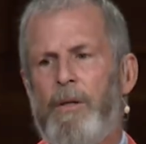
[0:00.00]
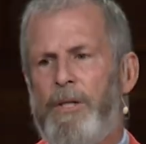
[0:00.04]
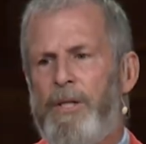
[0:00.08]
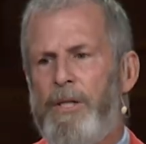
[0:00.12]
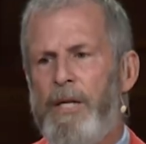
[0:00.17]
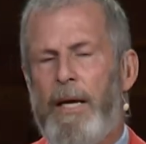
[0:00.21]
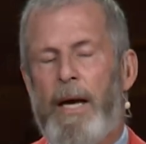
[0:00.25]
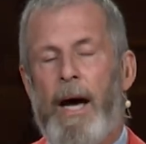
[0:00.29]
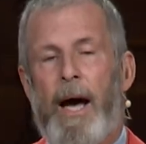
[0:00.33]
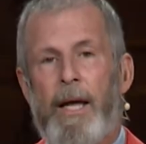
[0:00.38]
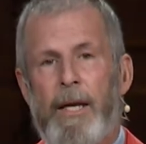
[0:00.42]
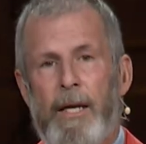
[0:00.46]
She
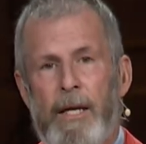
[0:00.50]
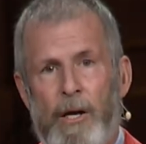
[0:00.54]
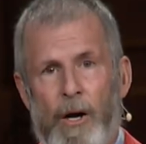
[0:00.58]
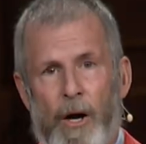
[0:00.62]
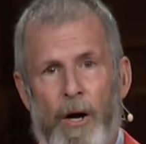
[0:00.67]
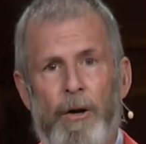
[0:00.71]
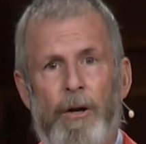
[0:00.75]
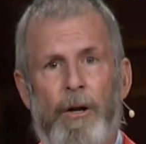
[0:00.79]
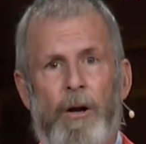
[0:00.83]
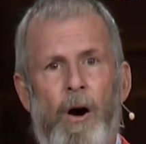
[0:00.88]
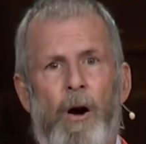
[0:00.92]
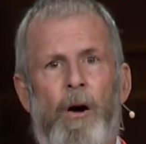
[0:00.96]
got in
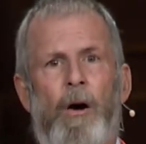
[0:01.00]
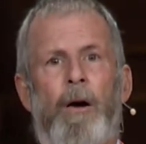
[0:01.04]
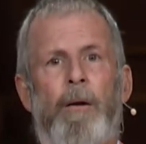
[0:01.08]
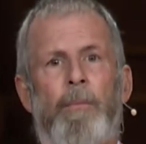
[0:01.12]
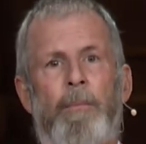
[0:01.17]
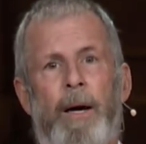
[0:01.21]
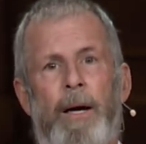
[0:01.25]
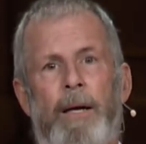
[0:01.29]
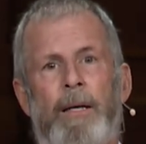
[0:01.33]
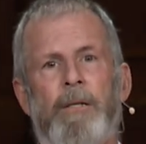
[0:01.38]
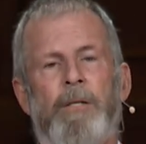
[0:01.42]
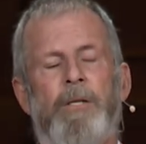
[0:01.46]
her car
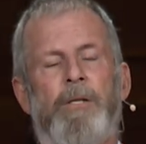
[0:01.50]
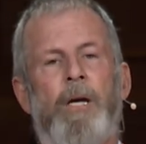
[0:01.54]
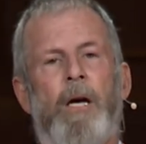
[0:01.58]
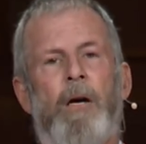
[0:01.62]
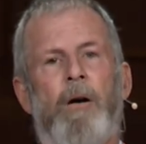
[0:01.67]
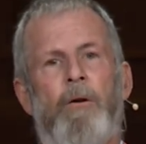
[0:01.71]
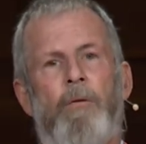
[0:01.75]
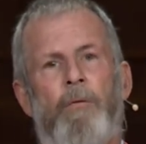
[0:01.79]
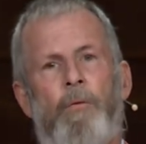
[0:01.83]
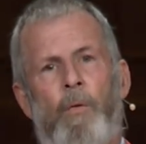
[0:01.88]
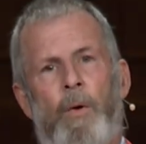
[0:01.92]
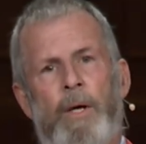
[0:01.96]
by
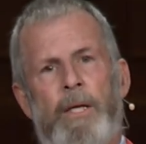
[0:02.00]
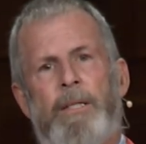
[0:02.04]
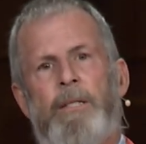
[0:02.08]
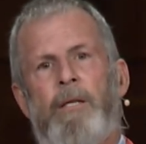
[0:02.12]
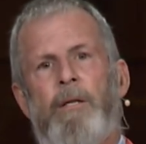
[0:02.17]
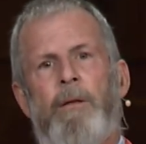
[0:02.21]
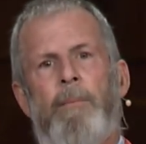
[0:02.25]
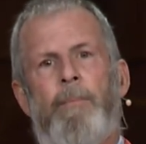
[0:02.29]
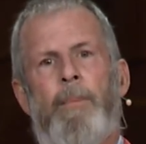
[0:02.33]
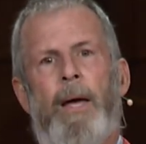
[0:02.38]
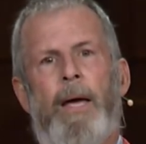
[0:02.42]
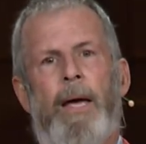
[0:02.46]
herself, went to
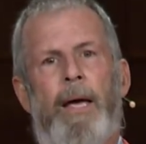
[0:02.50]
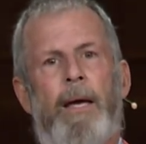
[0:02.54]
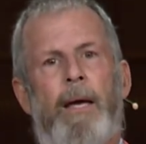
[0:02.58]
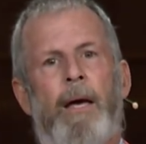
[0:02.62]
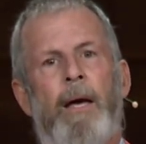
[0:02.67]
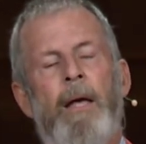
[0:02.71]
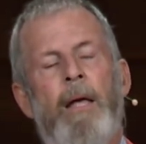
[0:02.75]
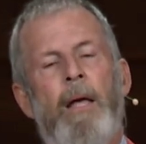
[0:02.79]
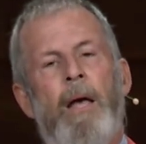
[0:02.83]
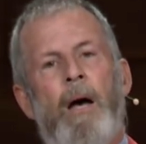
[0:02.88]
the bank,